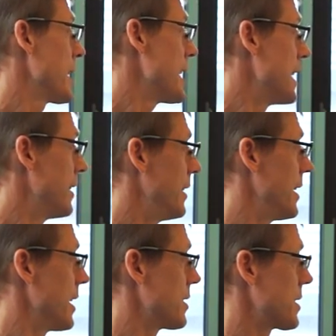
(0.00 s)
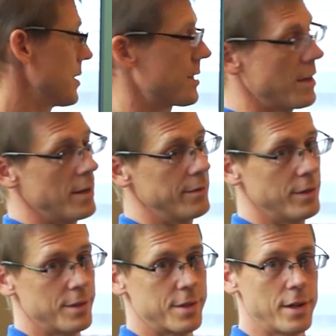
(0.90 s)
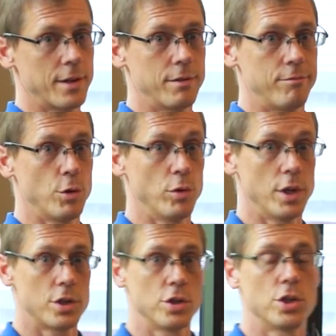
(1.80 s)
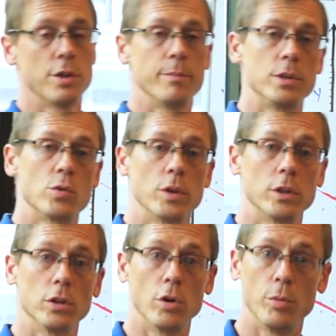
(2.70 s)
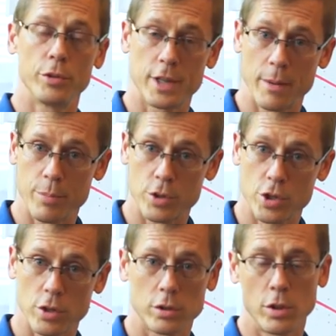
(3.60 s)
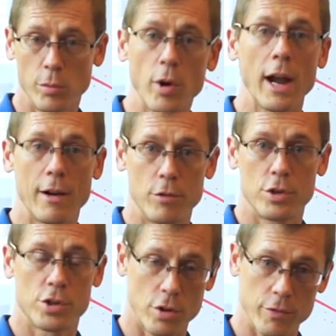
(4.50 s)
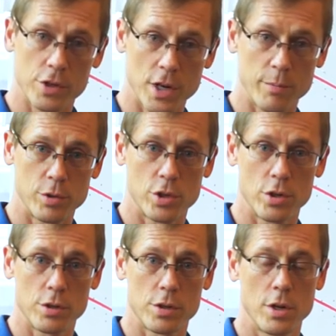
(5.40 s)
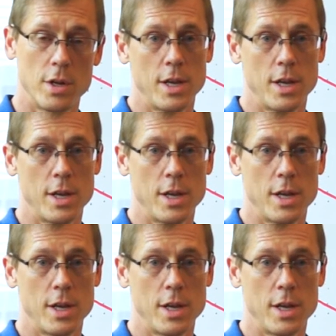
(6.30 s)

In the instance of, let's say, the relationship between global temperature, global average surface temperatures,